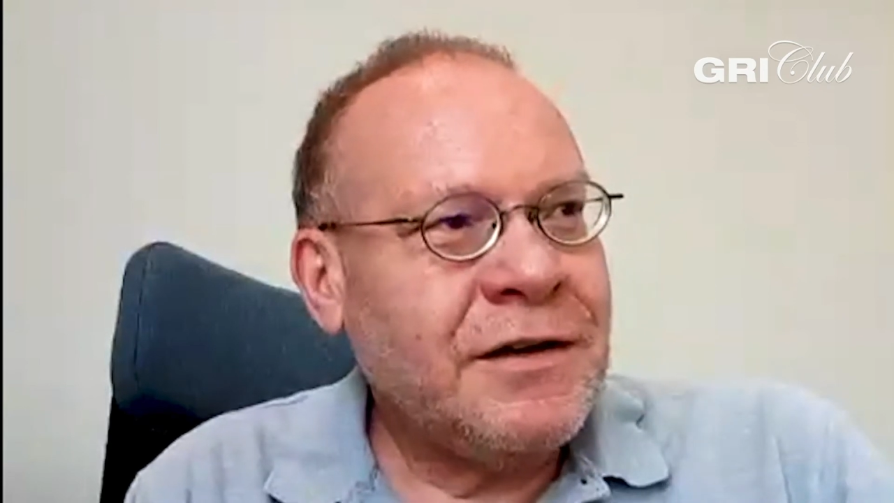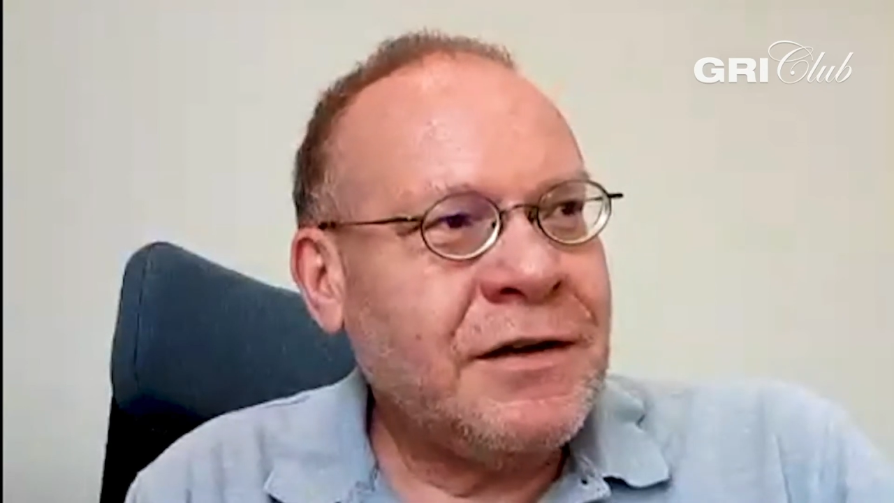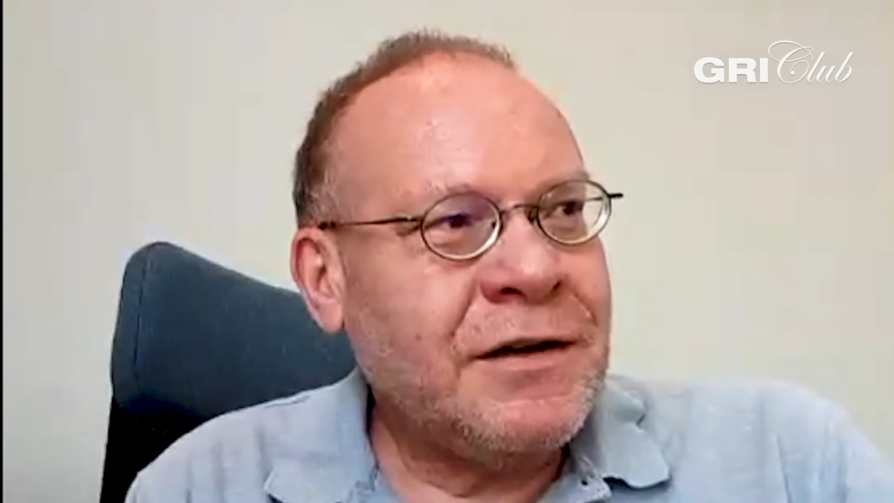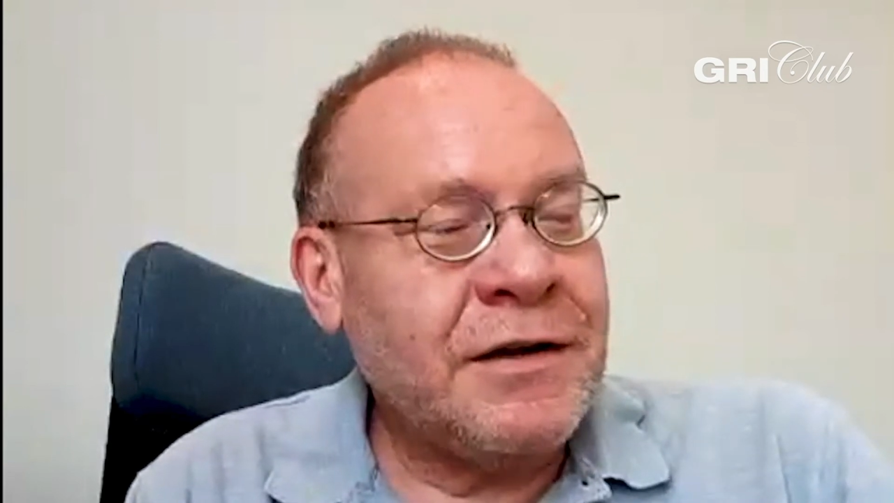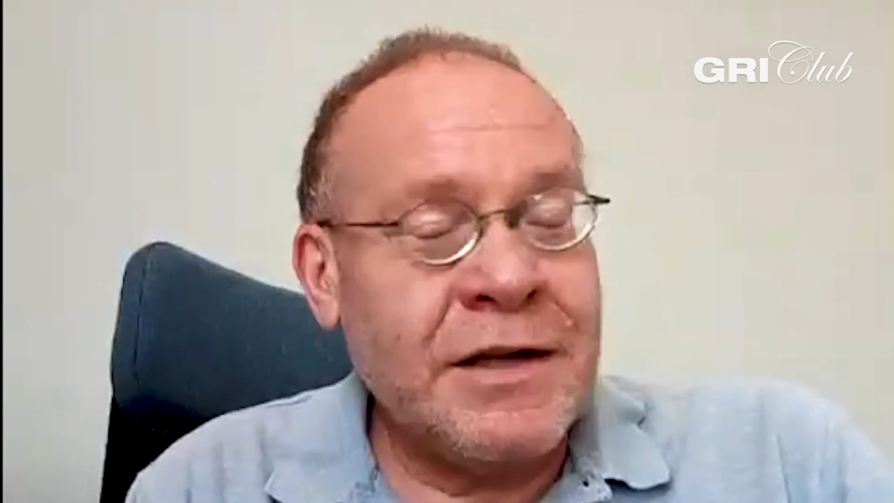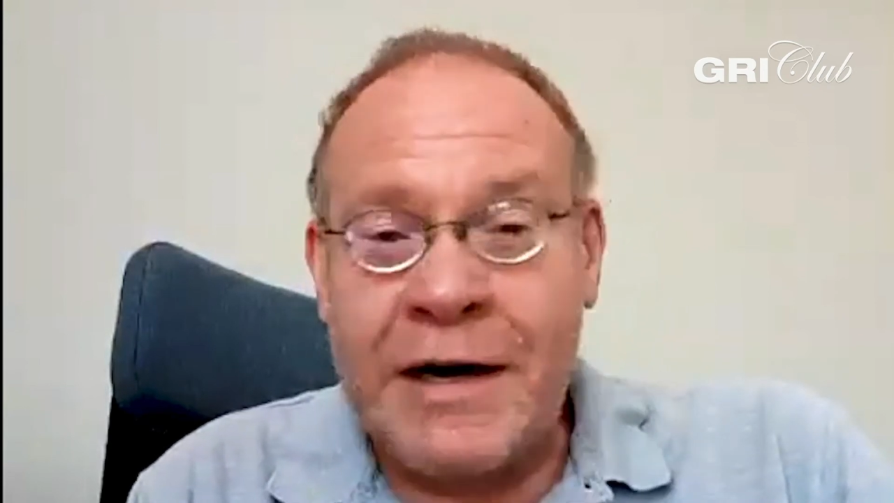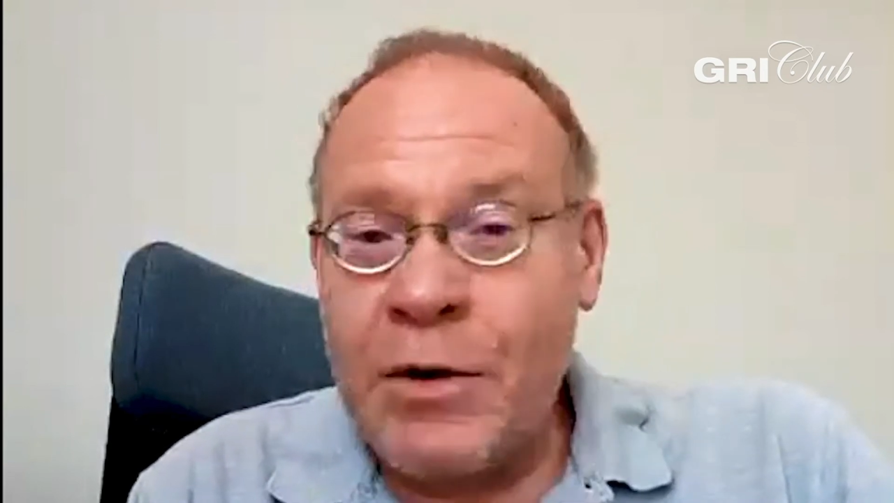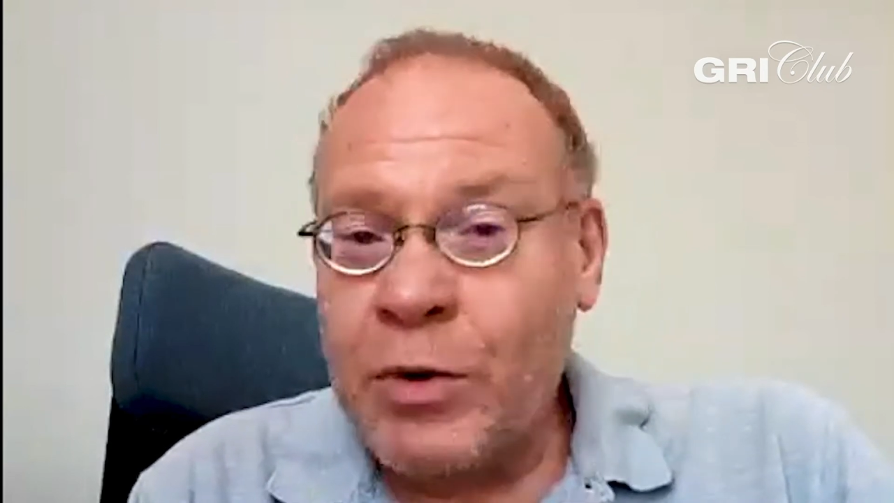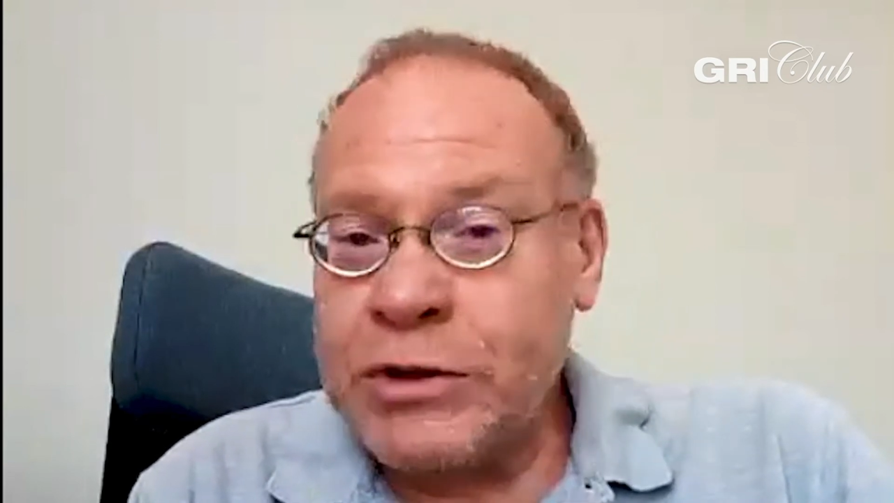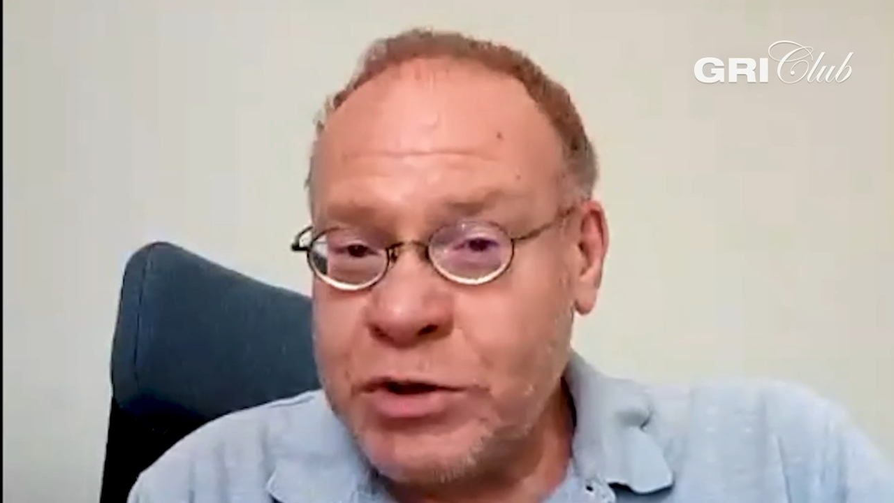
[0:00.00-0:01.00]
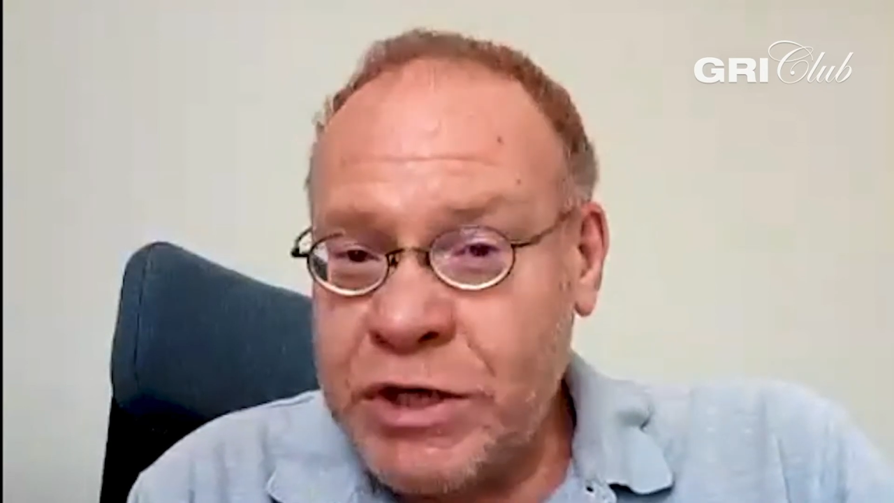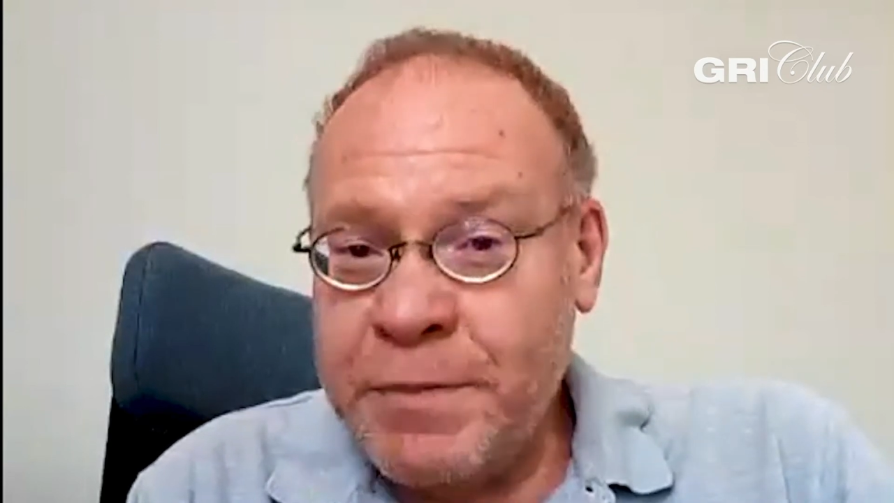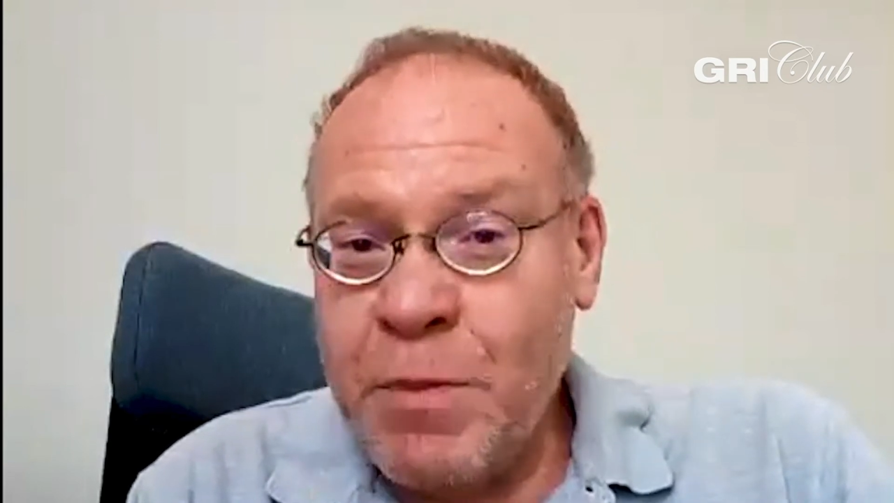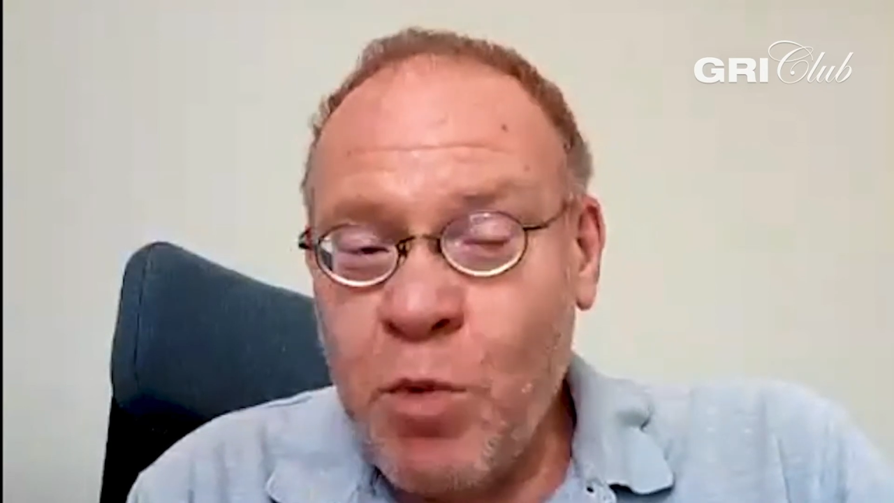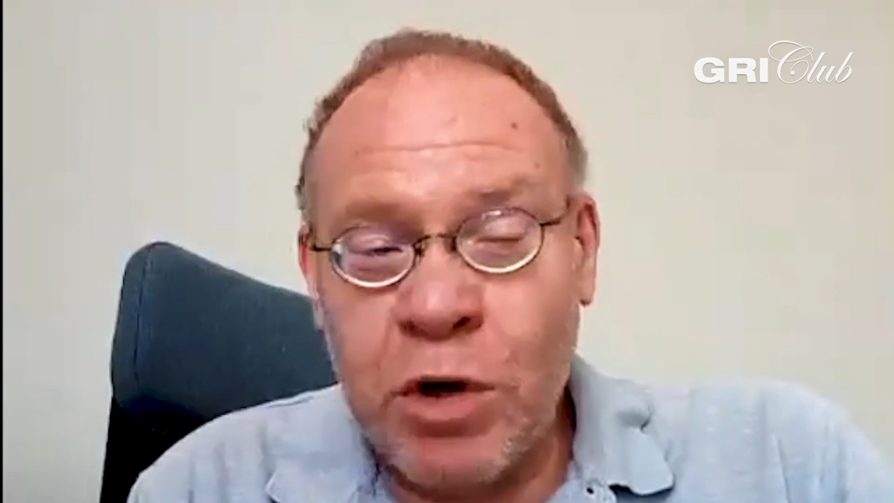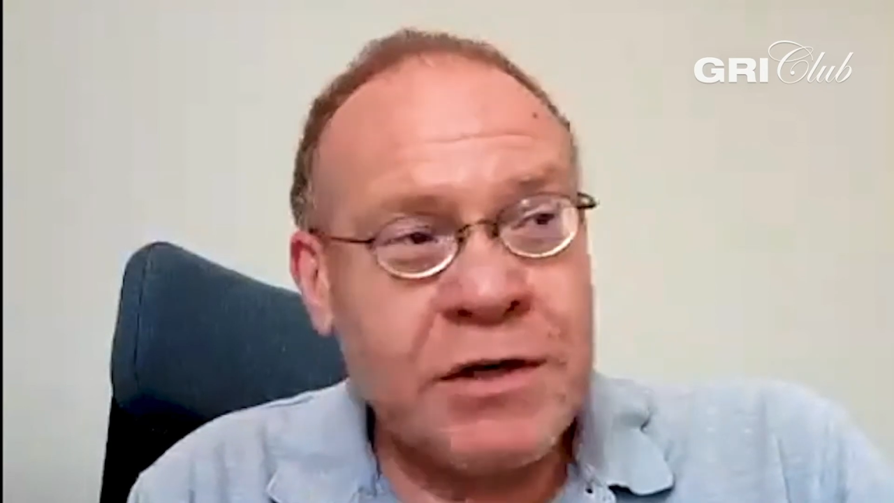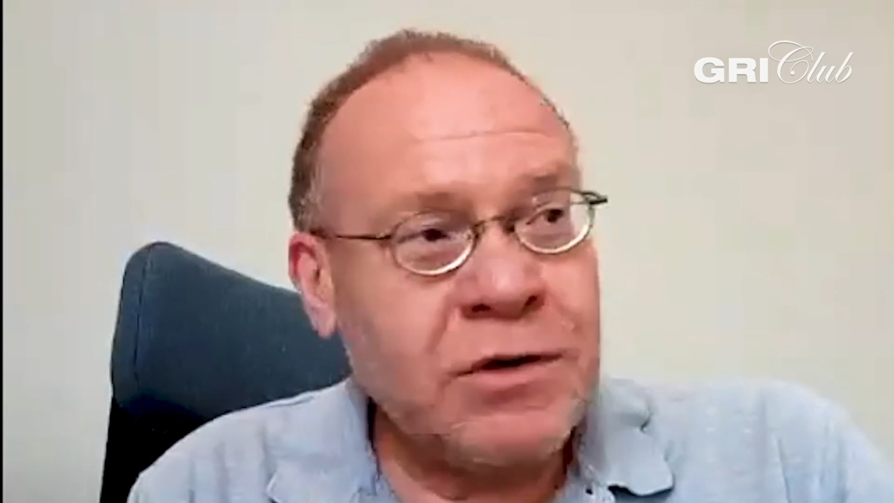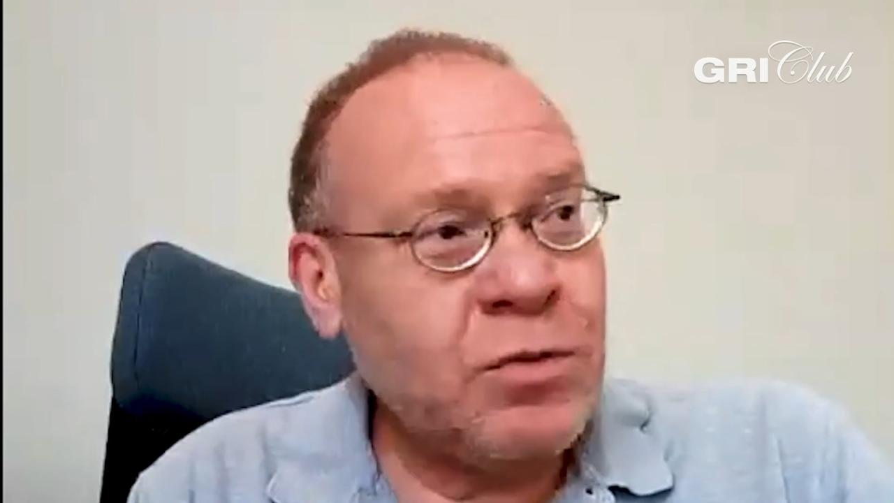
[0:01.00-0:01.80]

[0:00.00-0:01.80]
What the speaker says: And then I went to JP Morgan,